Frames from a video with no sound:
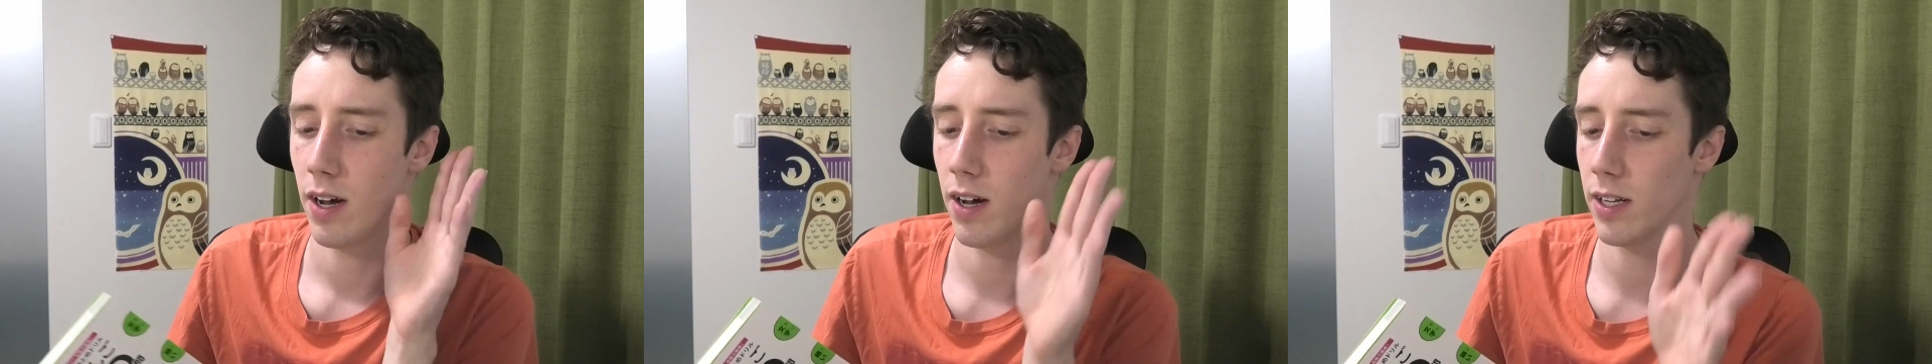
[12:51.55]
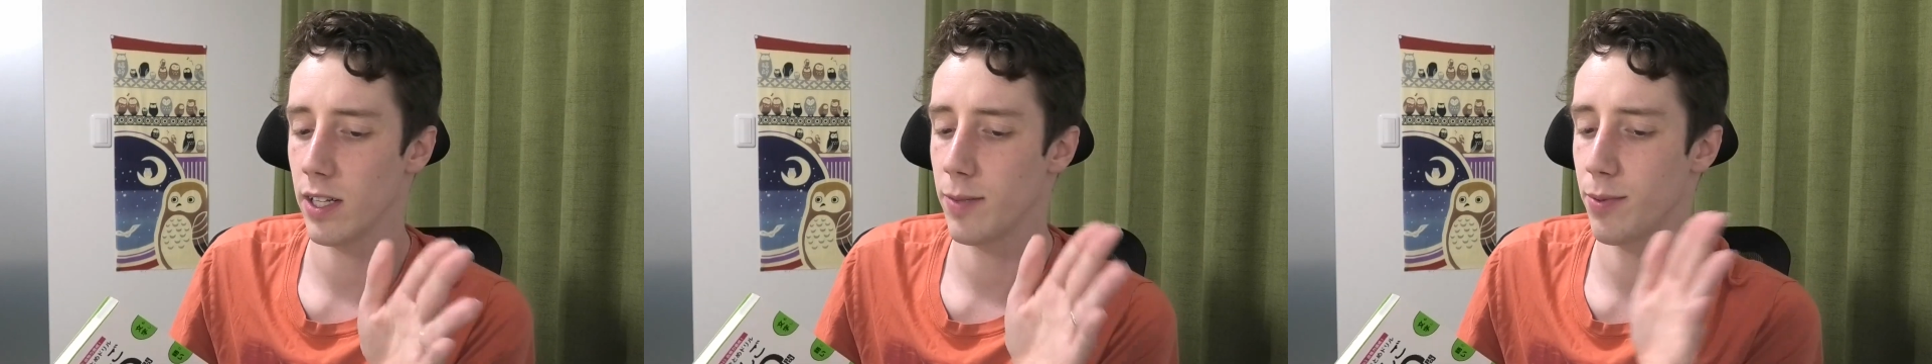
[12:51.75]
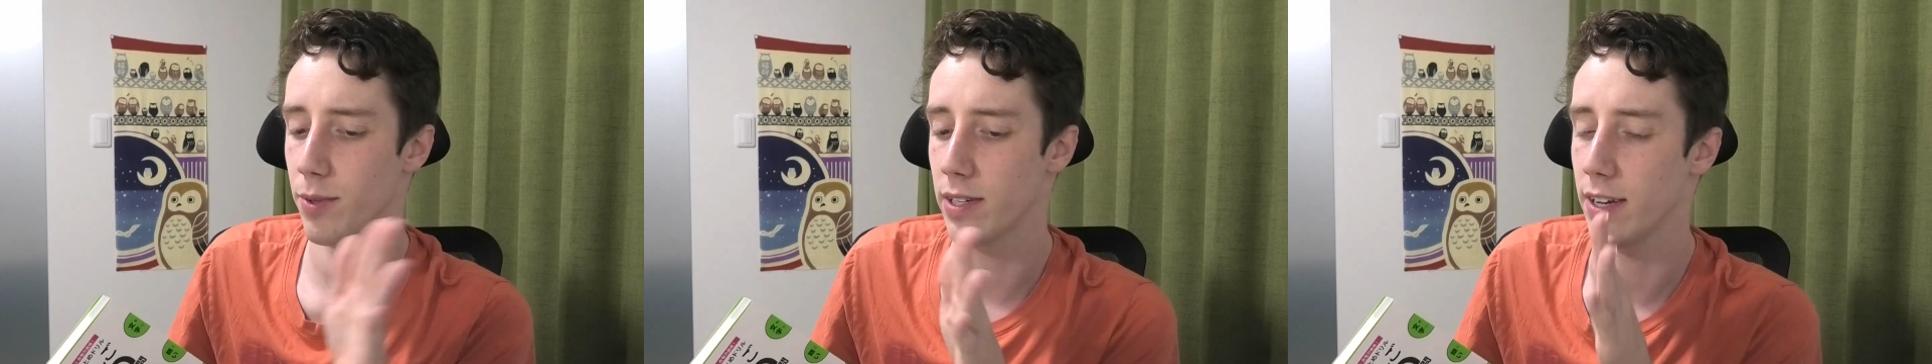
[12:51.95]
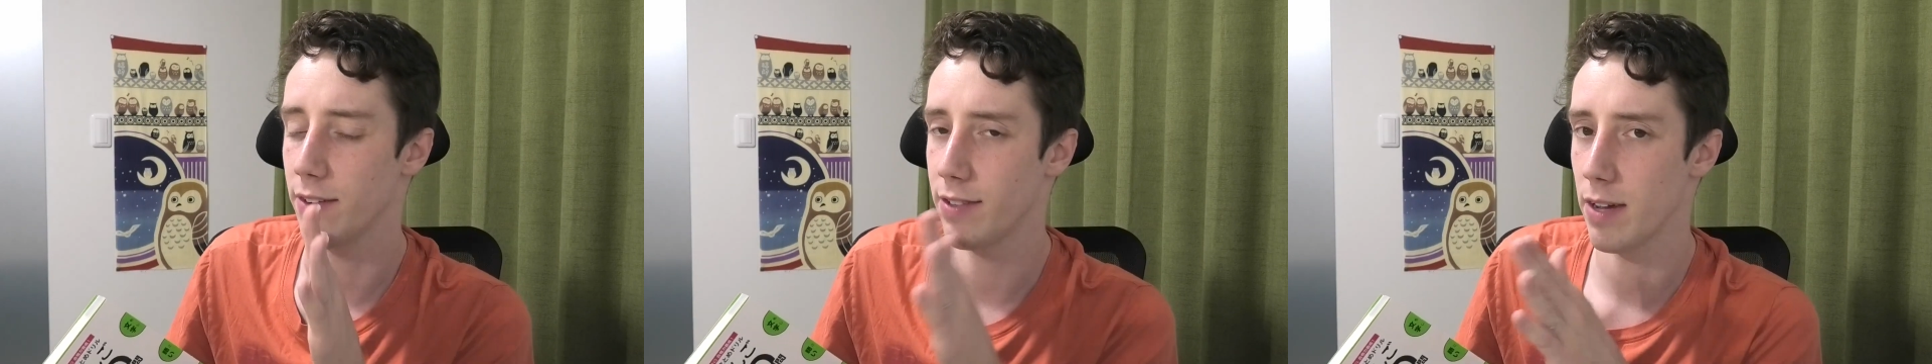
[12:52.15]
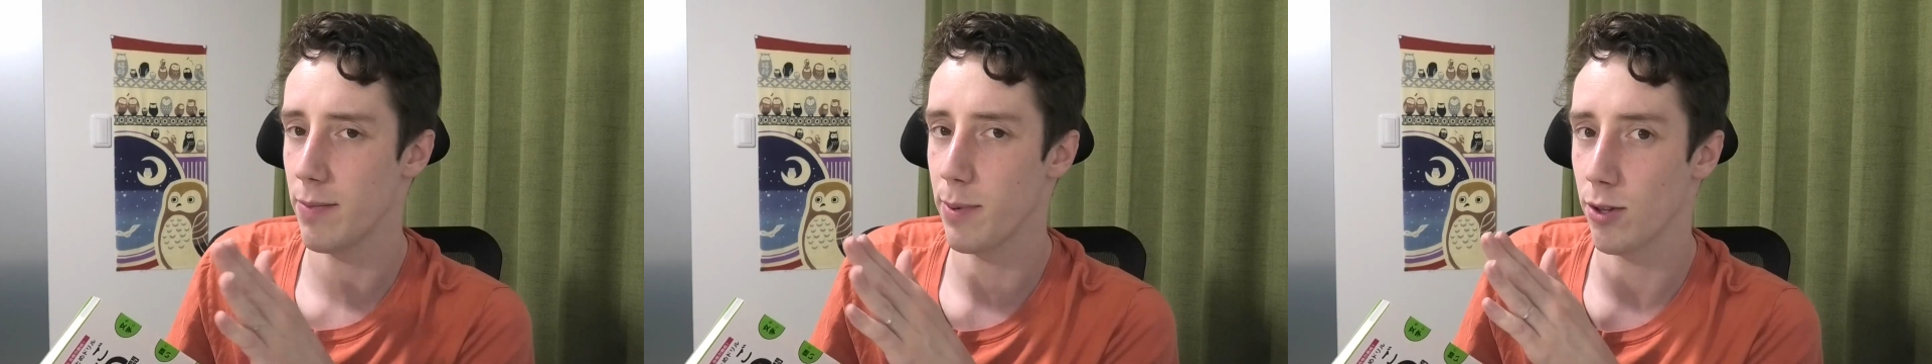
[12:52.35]
all these books
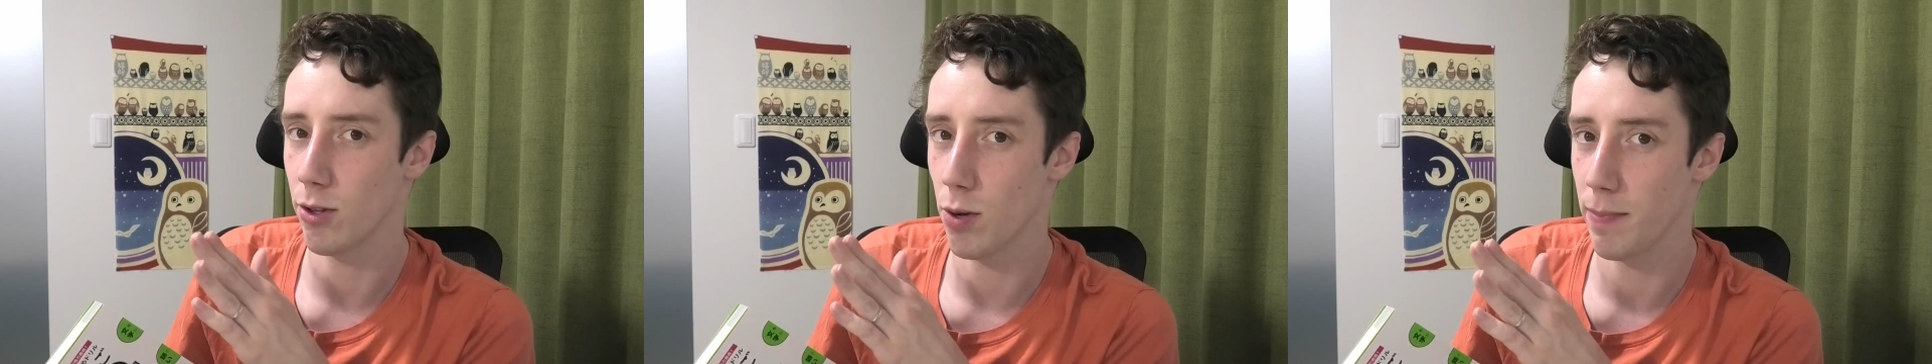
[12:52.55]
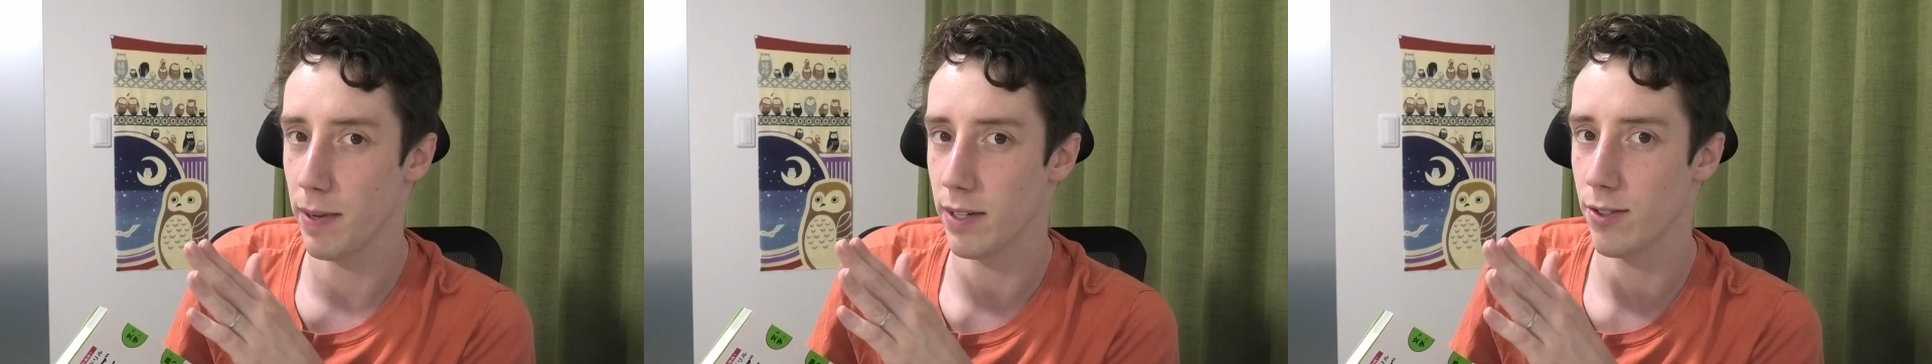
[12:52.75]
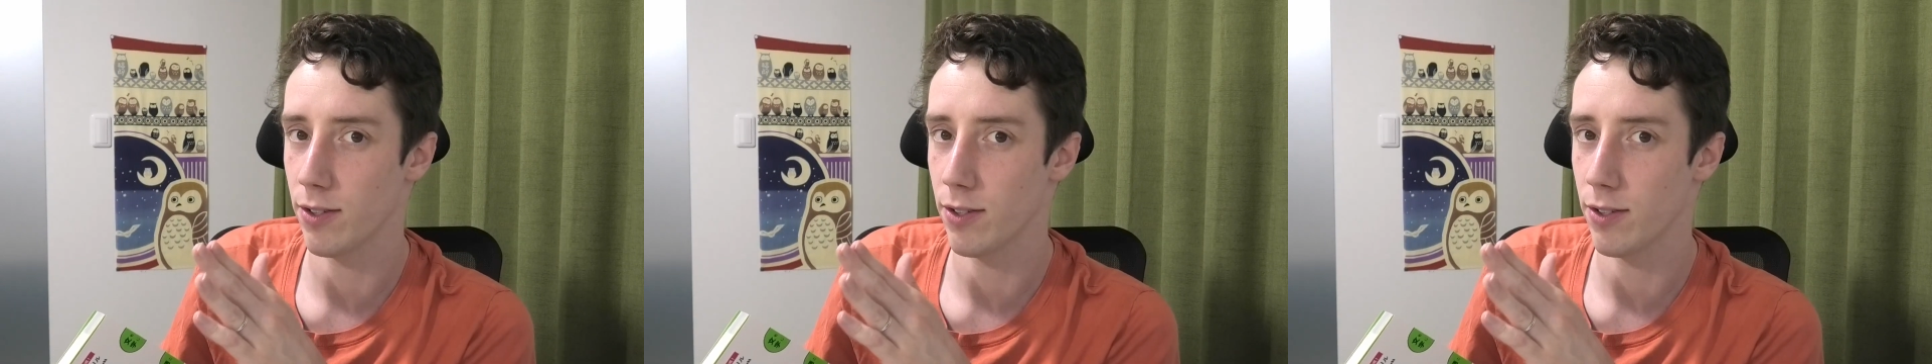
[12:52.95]
have separate topics,